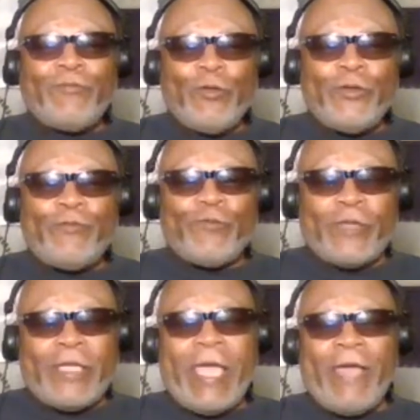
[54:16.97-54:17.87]
The kind of
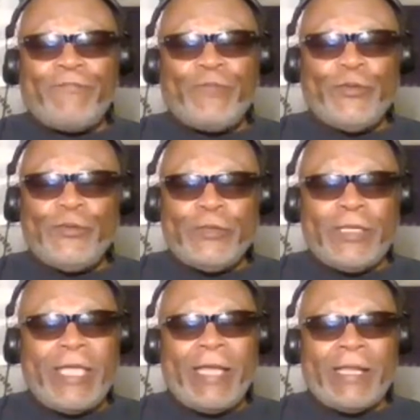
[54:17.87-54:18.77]
cat food that they
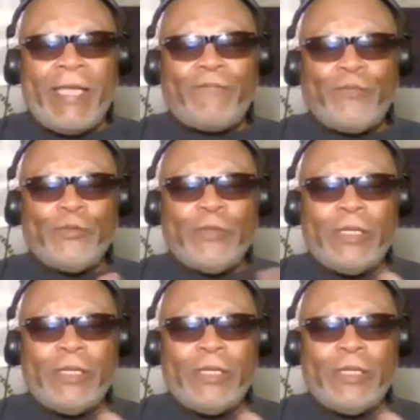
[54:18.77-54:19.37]
need to get